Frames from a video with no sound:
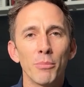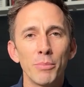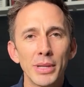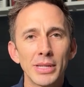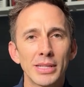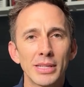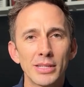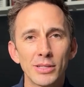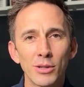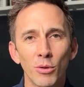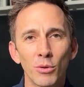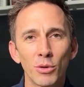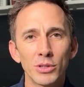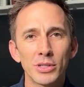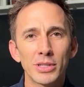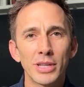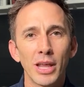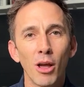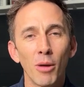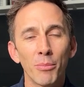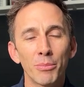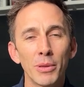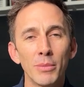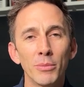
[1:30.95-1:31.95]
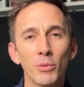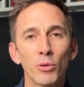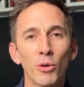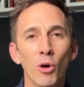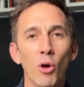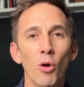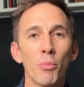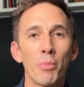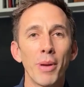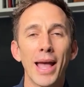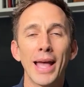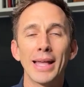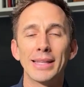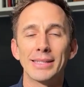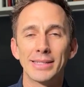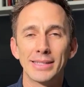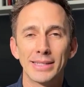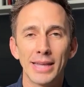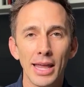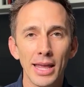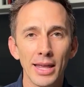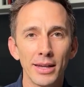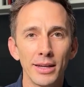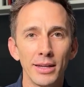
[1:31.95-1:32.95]
business owners to help them grow past
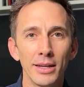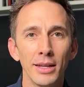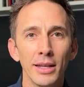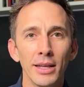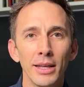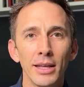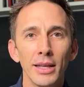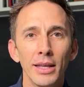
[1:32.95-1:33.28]
10.